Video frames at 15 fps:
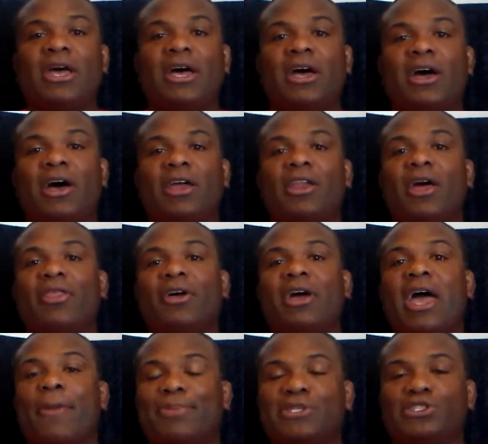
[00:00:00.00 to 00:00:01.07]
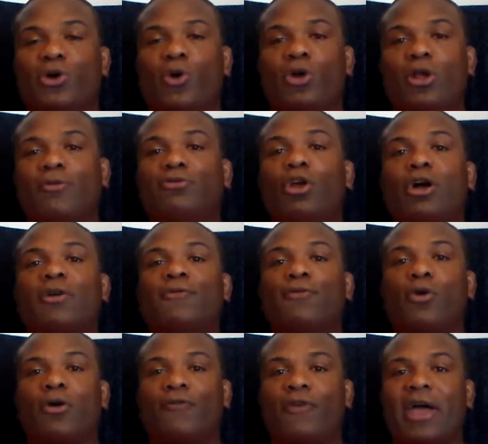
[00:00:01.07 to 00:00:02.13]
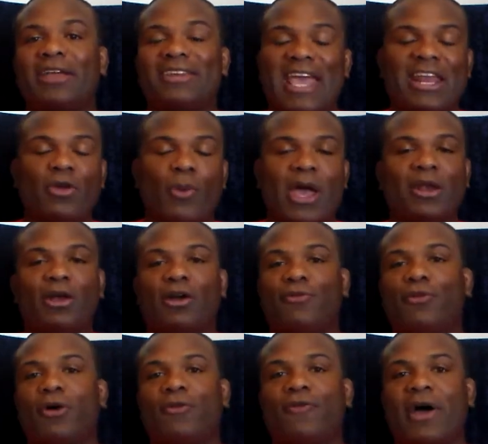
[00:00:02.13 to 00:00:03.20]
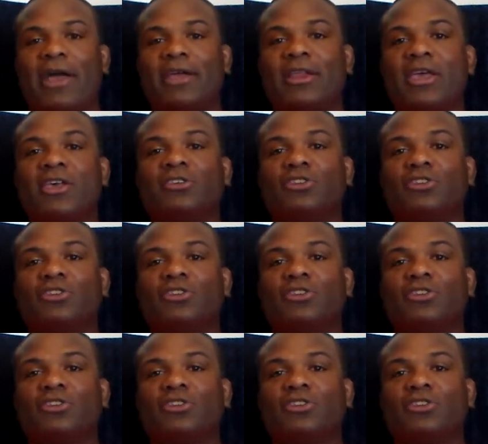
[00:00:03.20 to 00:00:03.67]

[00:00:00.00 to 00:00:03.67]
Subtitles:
another episode of Looking for a Fight, Dana White Looking for a Fight.